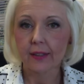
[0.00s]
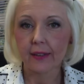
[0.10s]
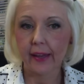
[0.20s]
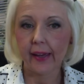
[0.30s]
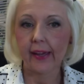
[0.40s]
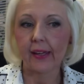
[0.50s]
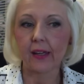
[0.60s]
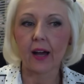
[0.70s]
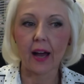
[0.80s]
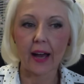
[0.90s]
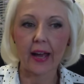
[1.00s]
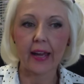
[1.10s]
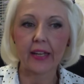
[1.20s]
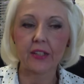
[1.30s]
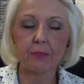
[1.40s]
They
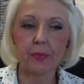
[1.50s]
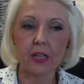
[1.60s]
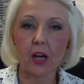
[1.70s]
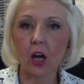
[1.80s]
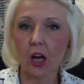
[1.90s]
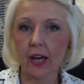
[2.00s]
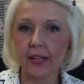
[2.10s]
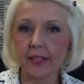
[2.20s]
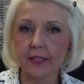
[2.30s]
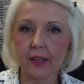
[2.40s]
hide behind